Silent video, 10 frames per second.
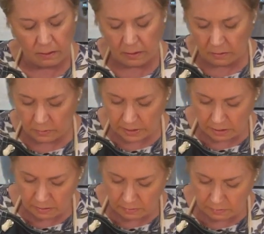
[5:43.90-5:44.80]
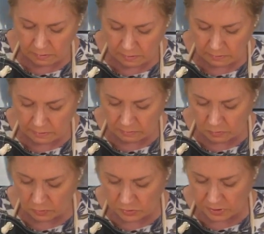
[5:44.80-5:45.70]
Here we go, a little
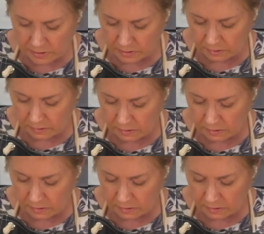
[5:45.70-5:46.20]
more dressing.